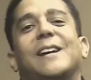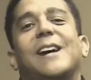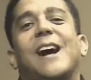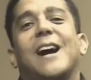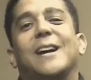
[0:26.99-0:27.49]

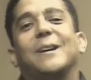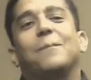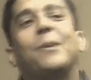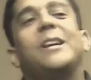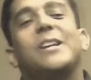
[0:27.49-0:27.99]
I
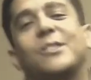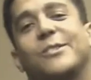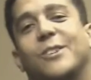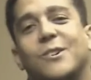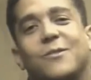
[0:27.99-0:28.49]
completed the
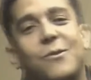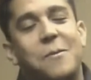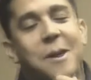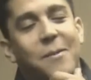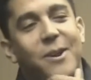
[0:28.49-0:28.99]
search for
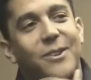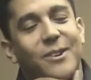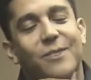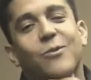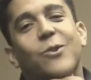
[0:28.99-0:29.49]
my mother
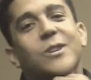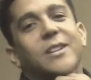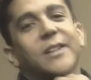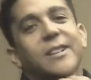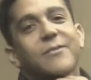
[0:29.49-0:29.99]
and
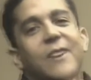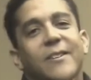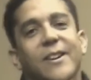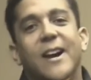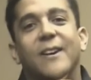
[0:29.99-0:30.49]
unfortunately
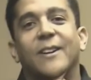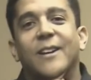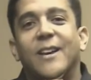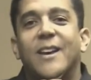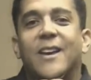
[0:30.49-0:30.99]
found out
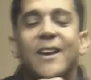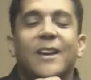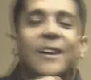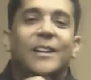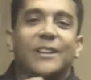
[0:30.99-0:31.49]

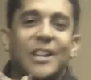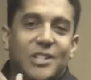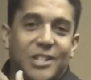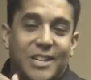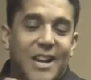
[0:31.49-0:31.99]
that
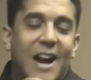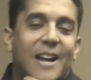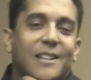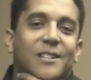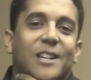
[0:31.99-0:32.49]
she
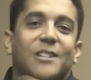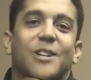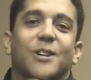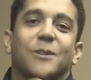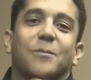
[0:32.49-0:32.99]
died 6
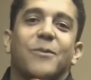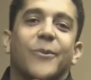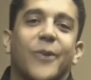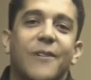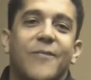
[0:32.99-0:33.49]
years
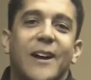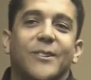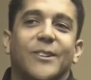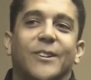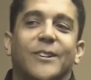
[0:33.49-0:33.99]
before I found her.